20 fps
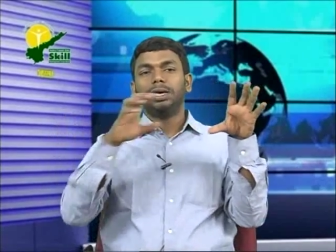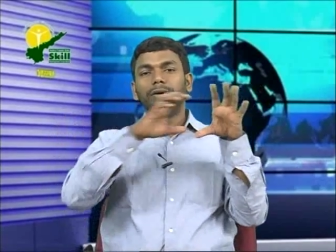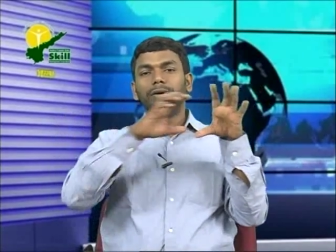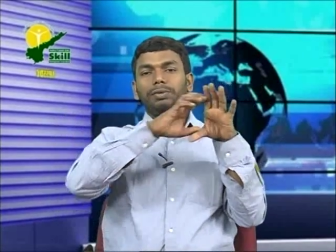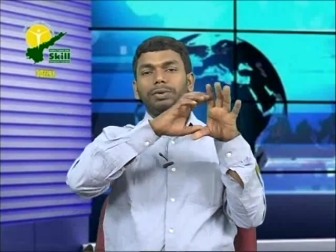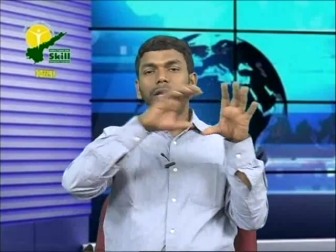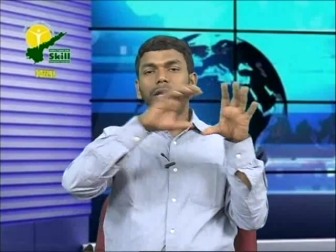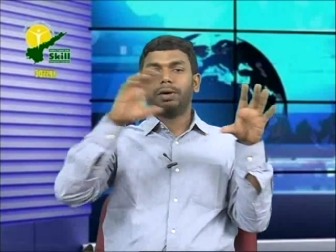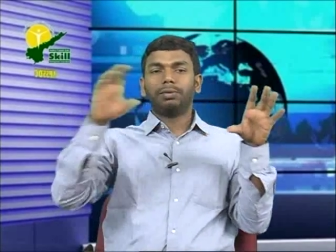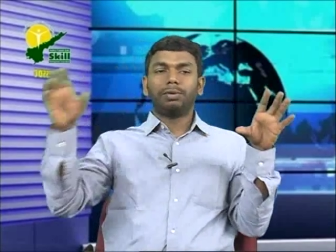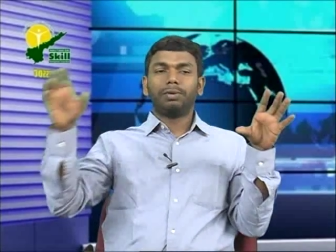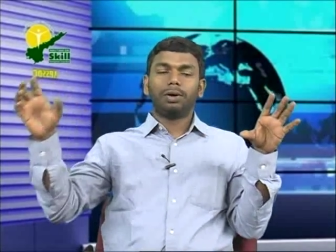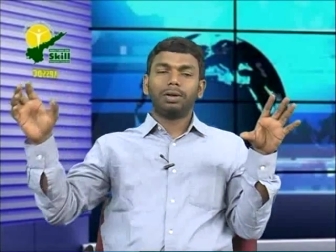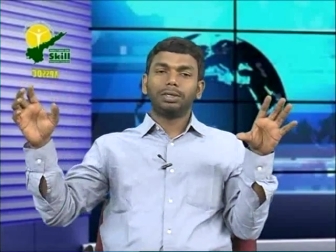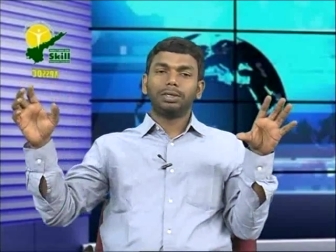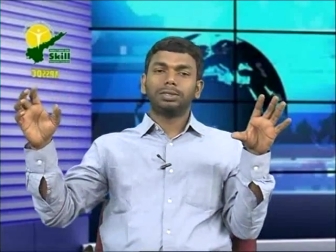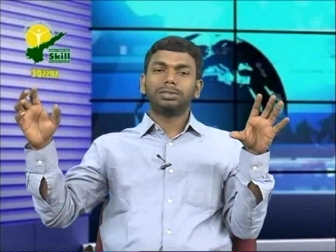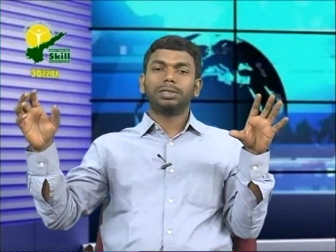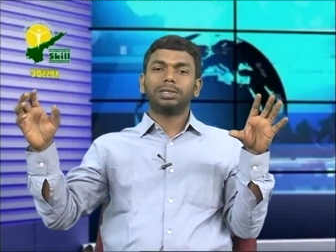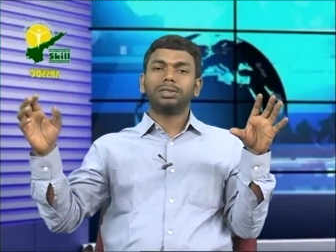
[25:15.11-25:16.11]
We have all
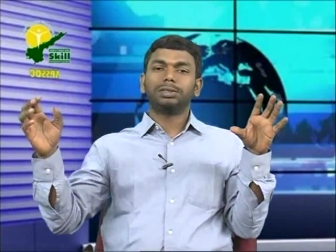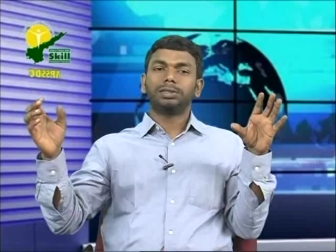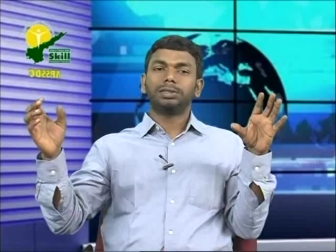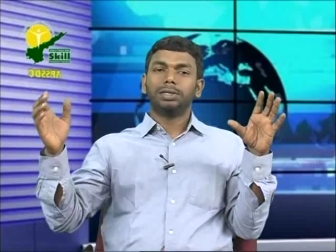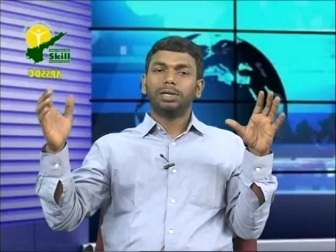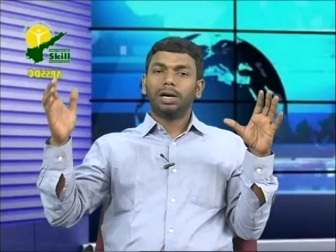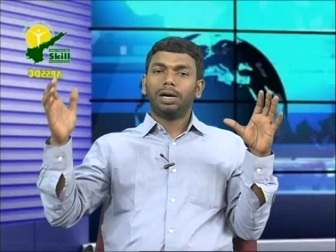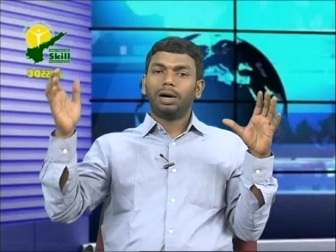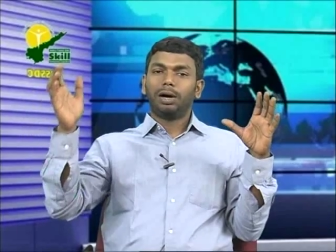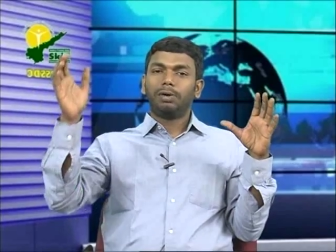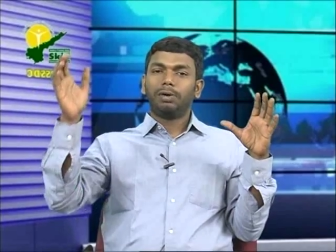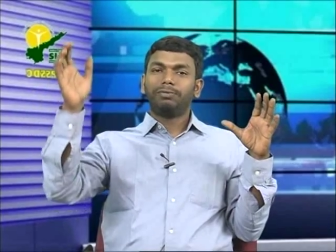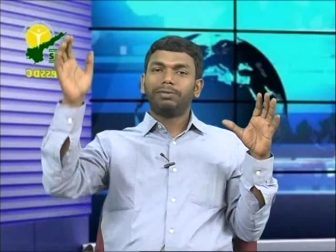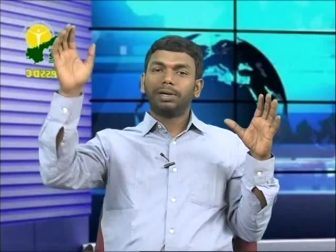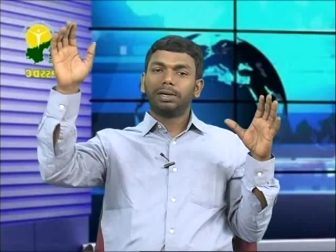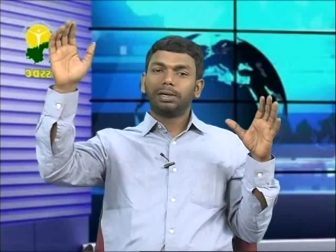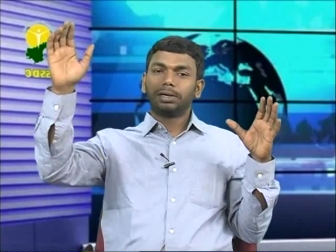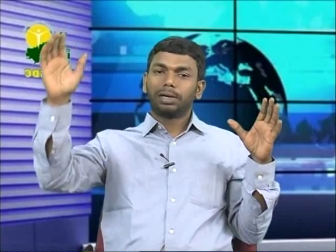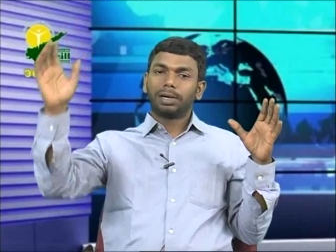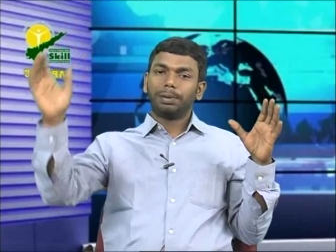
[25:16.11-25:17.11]
these things.
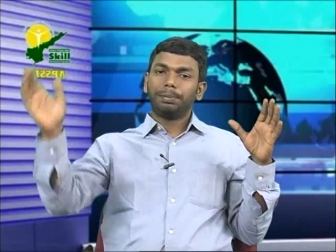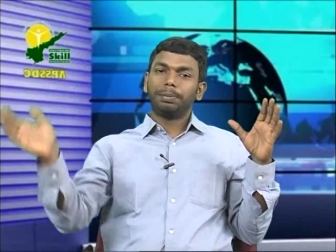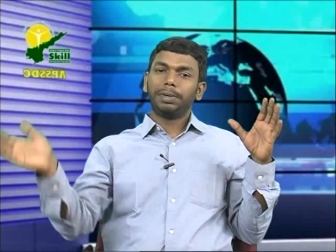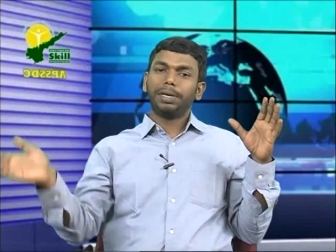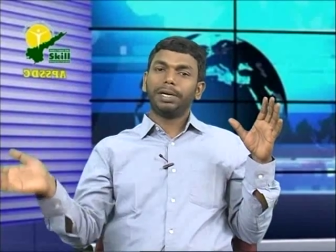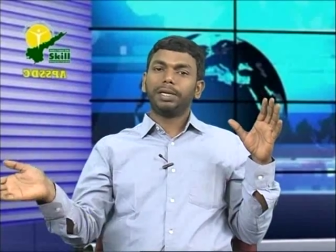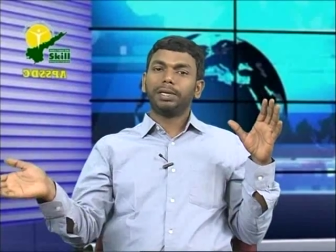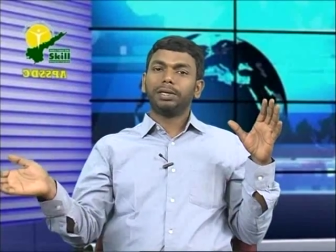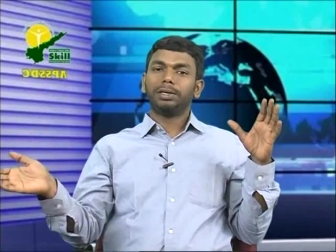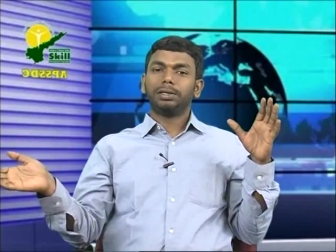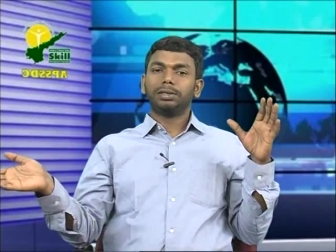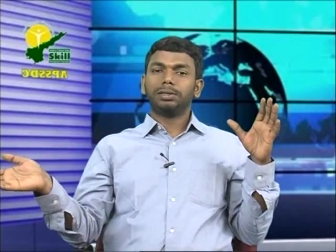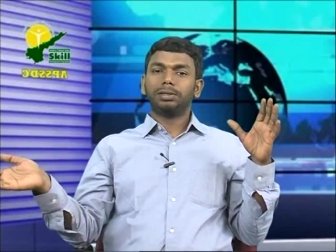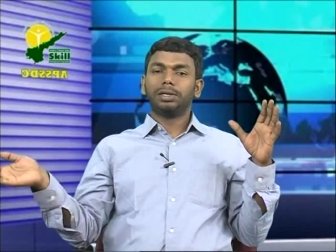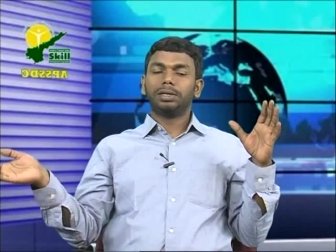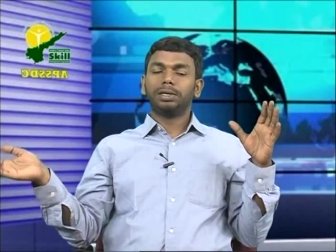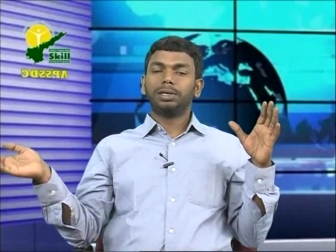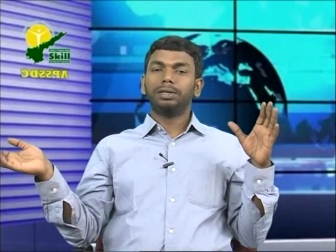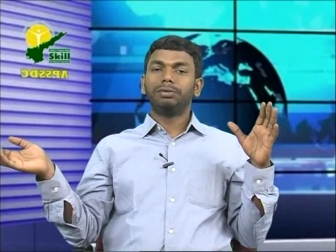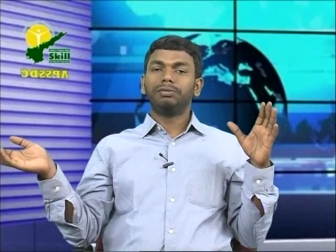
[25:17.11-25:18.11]
After completing
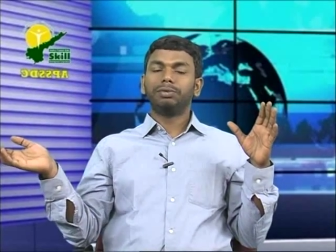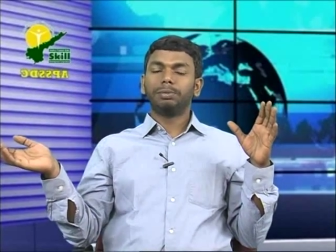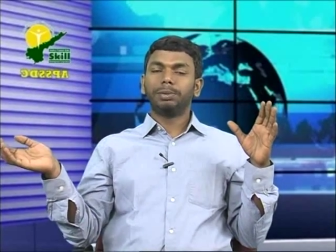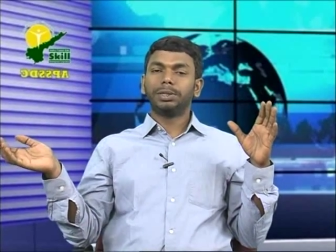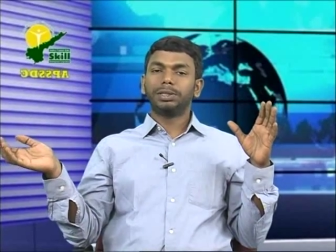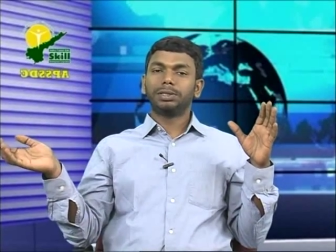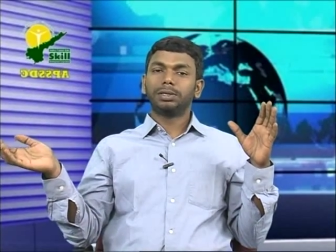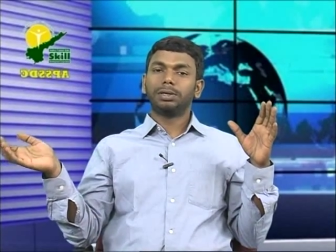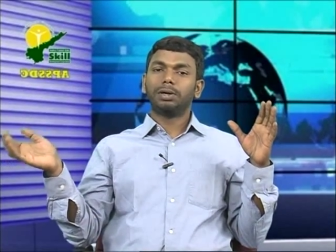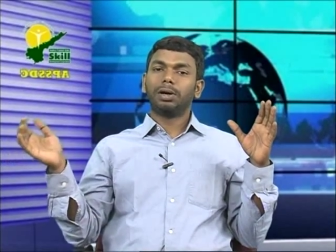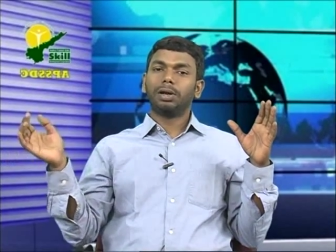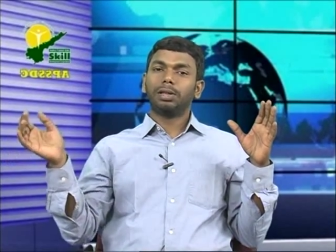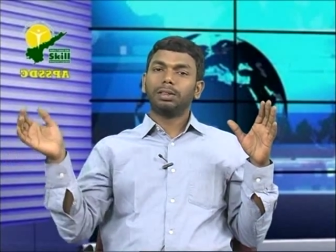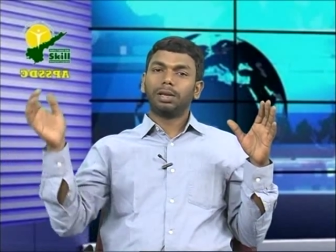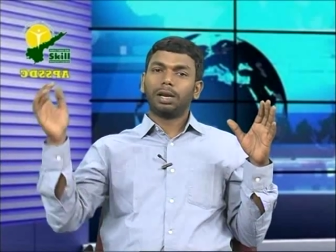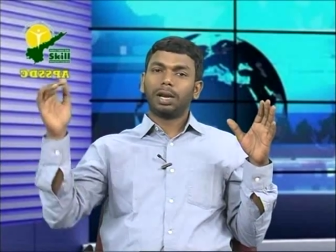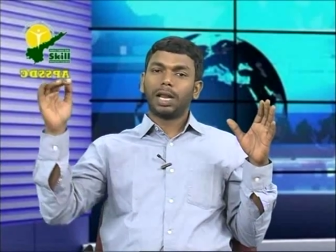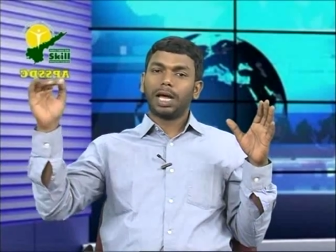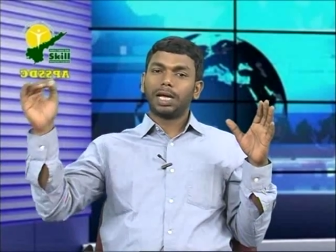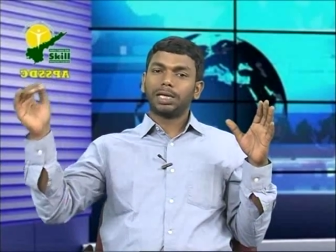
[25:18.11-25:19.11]
the information on the
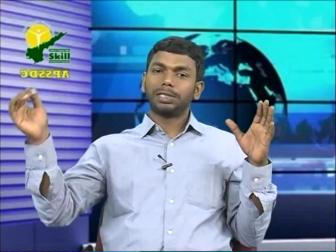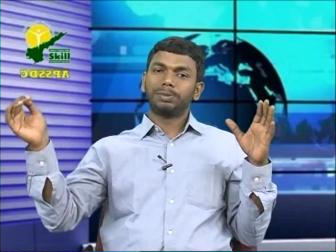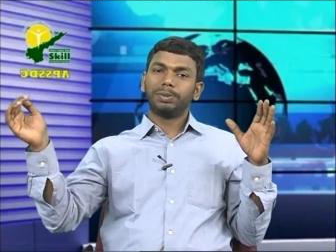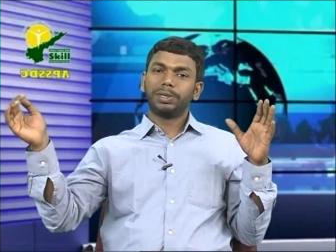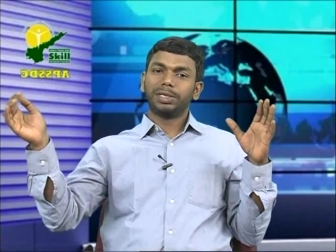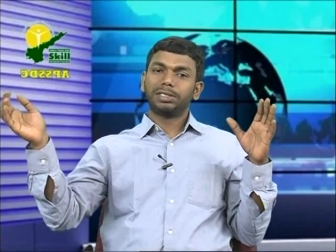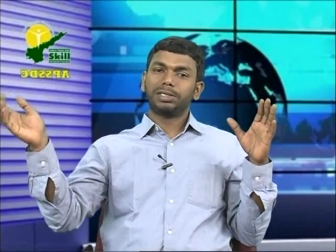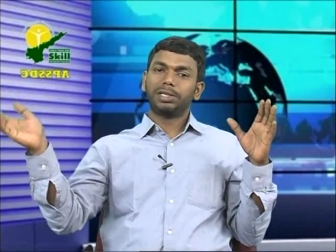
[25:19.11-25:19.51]
last page,